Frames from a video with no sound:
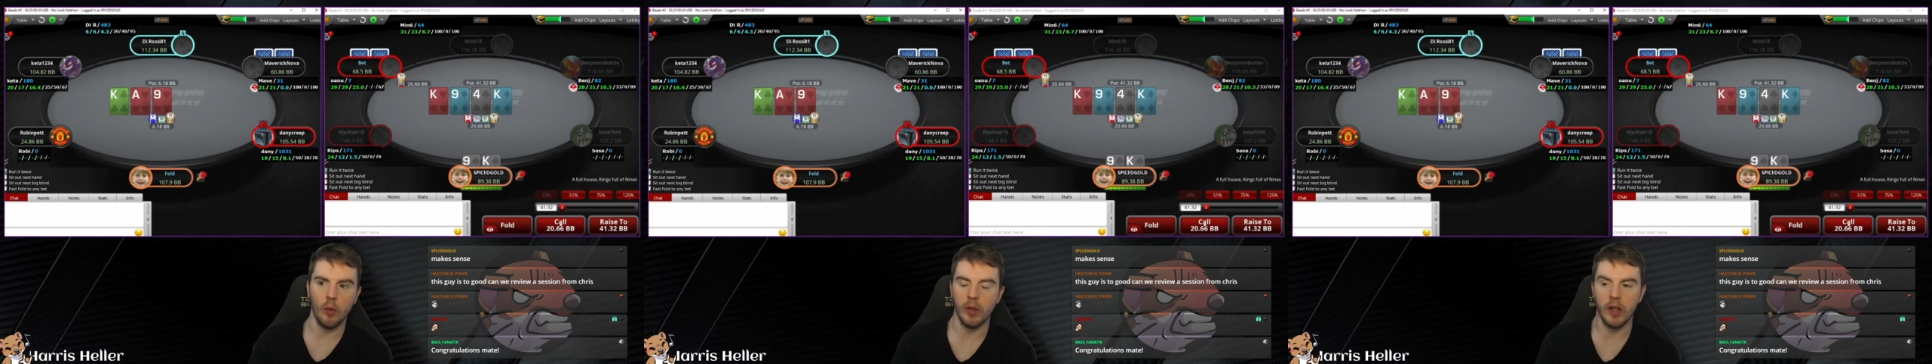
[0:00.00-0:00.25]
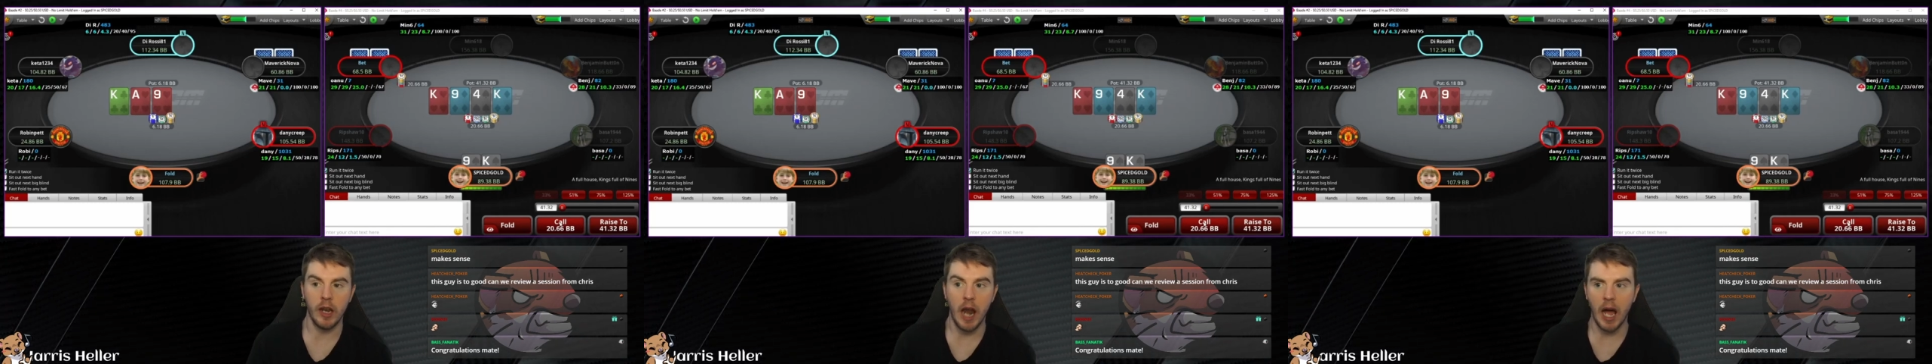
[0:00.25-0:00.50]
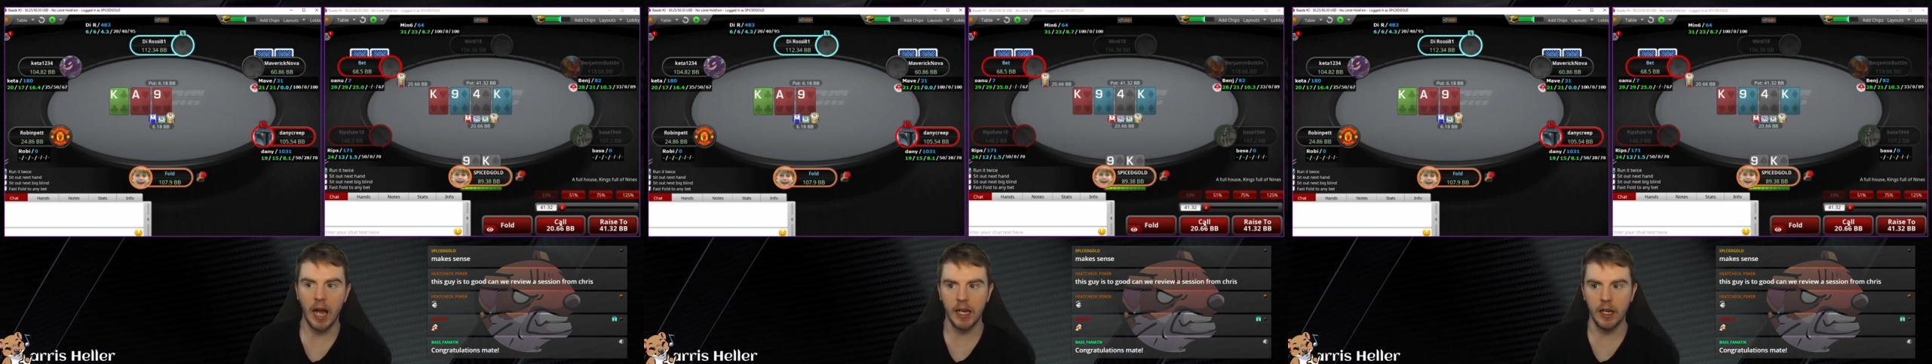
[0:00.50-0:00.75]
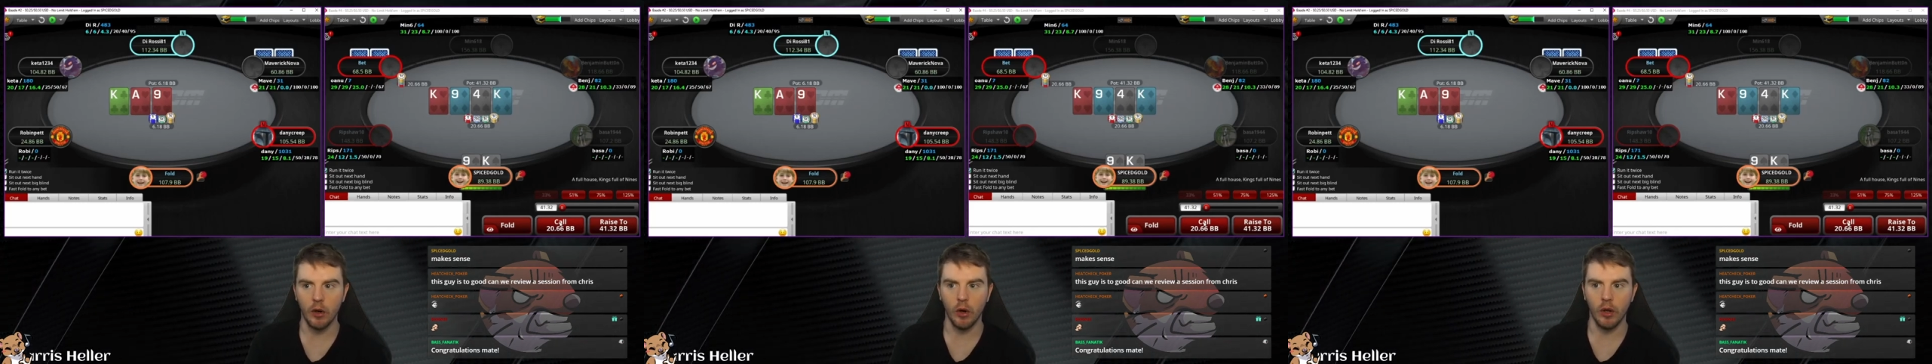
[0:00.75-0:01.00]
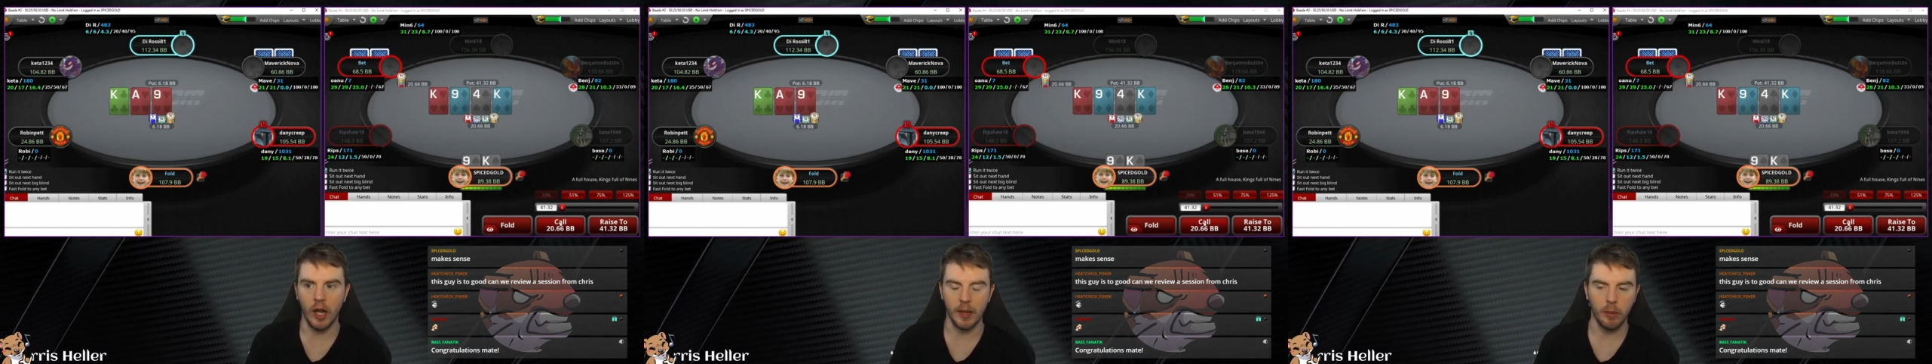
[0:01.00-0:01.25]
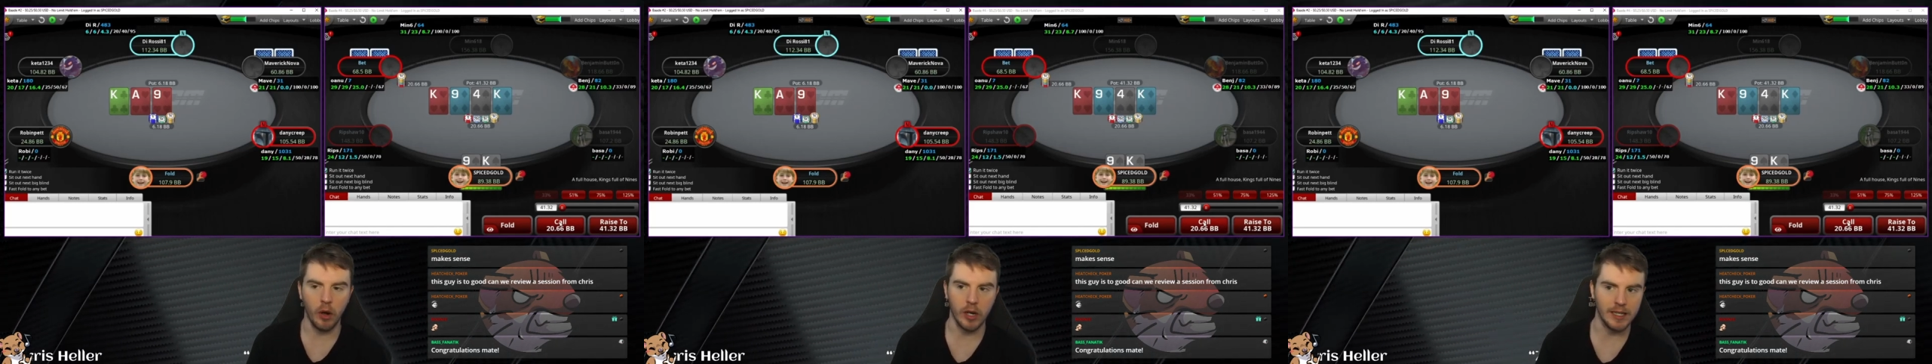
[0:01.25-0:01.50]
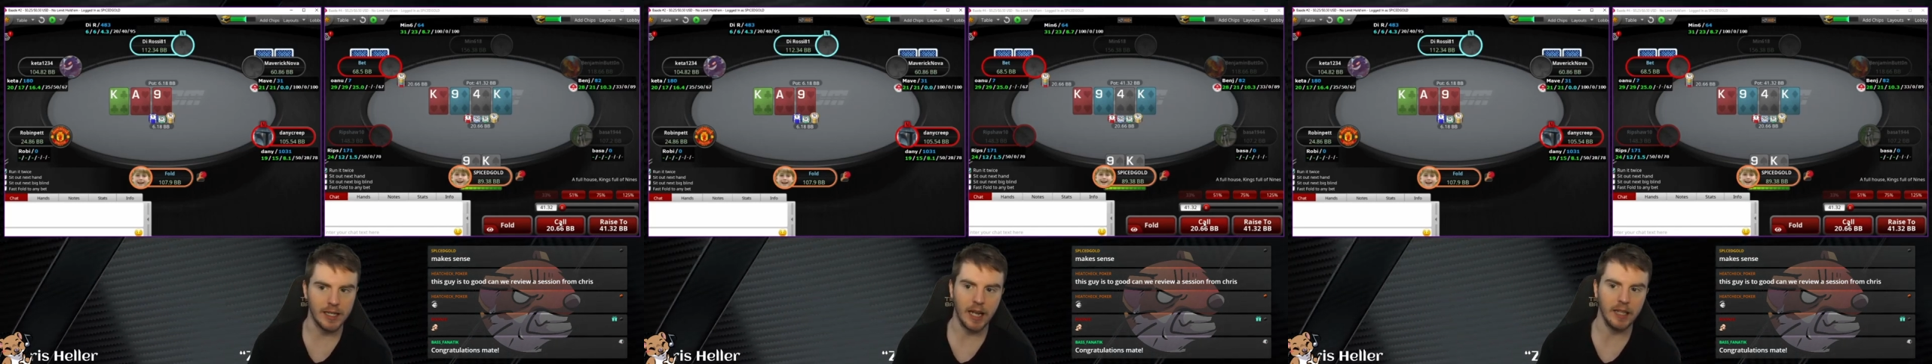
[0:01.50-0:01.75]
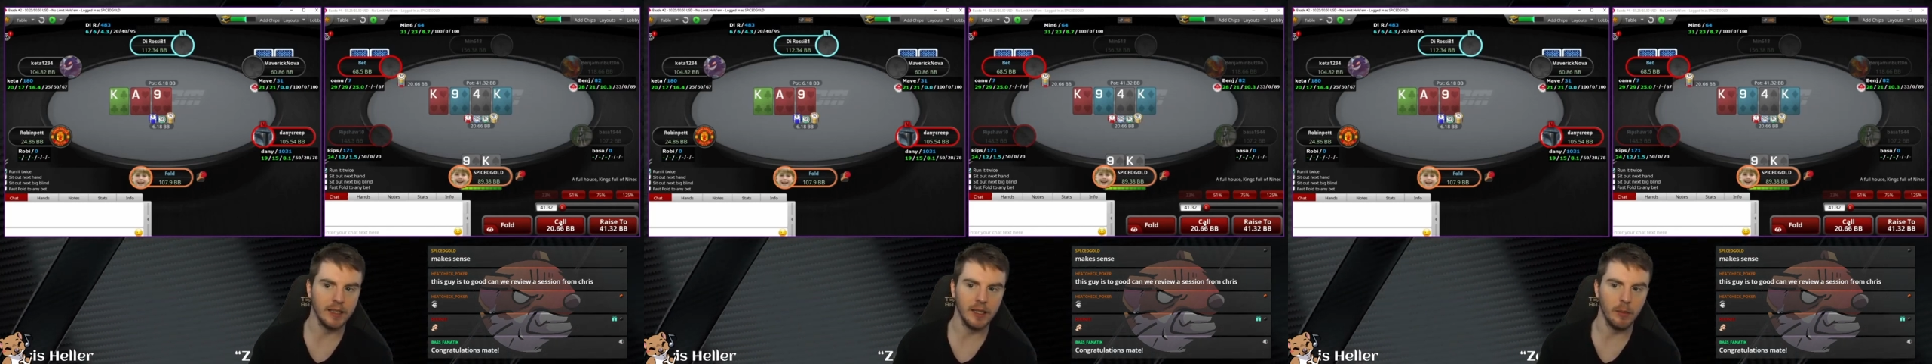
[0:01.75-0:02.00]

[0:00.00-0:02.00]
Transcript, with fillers: with a nine or like pocket tens,